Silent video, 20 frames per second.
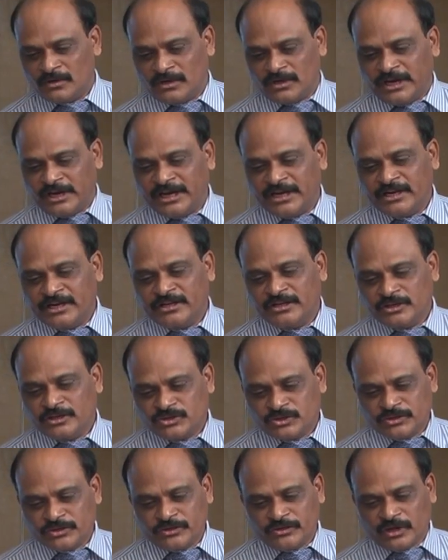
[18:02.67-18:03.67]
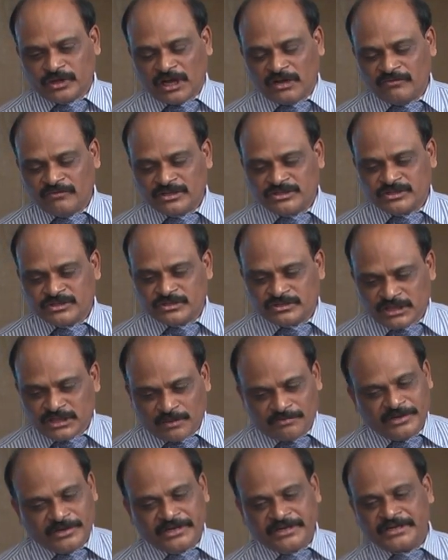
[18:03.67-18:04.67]
And you should always use the
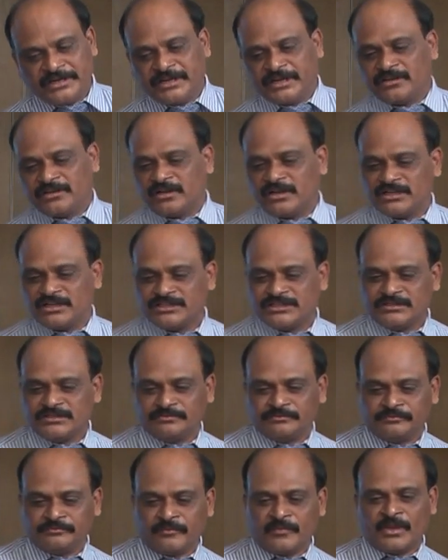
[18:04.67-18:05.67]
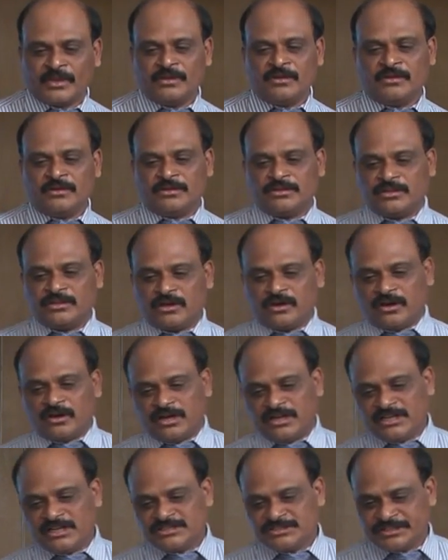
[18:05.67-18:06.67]
updated technology. The
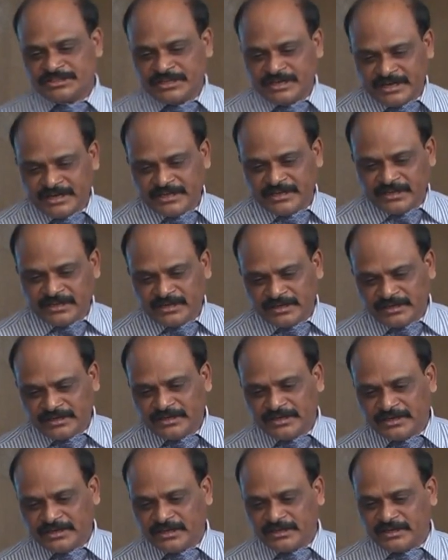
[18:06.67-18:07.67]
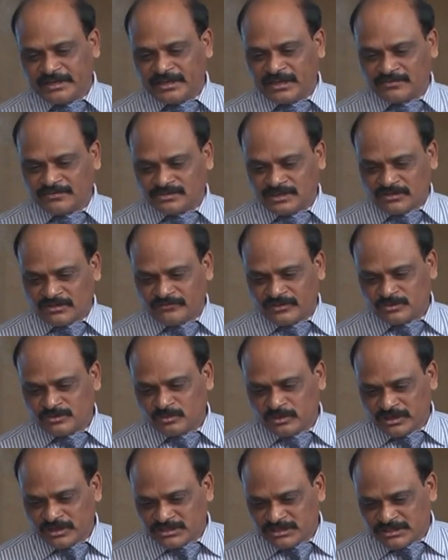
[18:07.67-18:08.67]
honesty and integrity of staff is
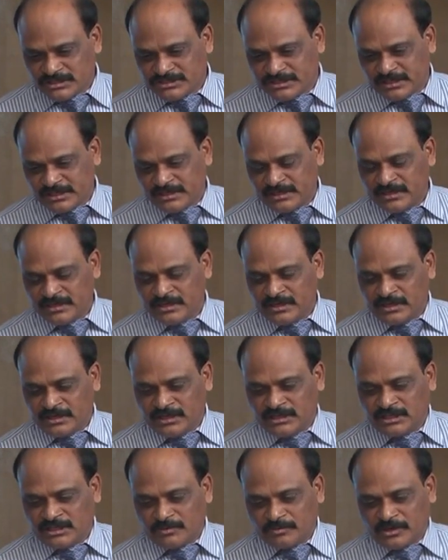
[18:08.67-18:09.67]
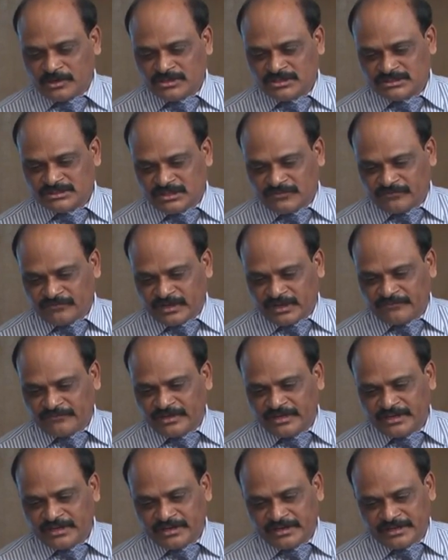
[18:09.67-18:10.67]
more essential in the process of
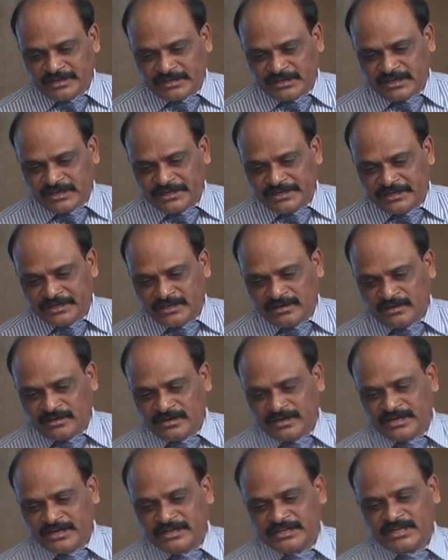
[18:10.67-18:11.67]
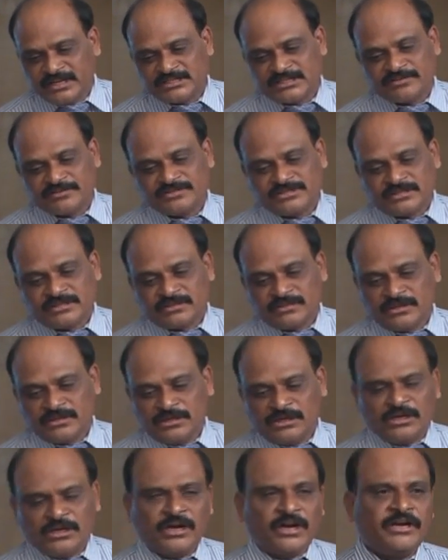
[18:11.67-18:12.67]
acquiring clientele and their servicing.
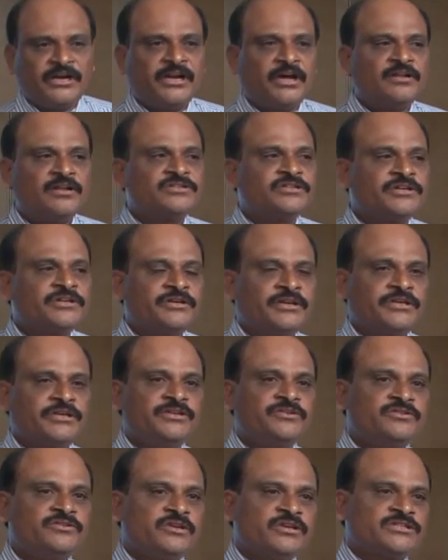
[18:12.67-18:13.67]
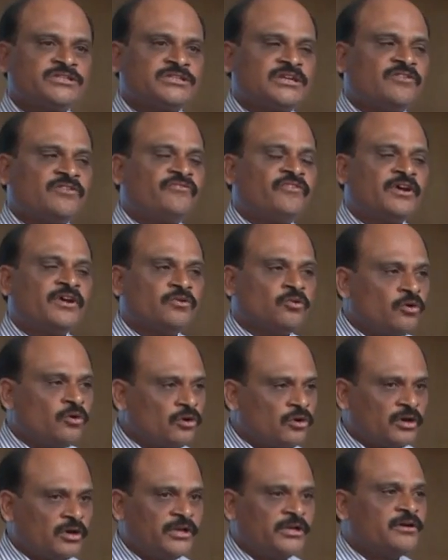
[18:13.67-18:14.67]
And also you can use your staff for cold
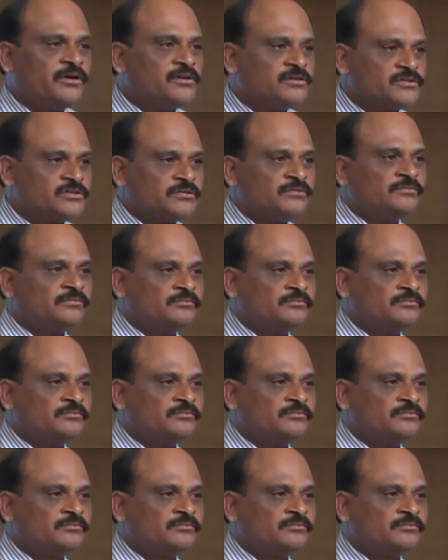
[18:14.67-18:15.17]
calling also.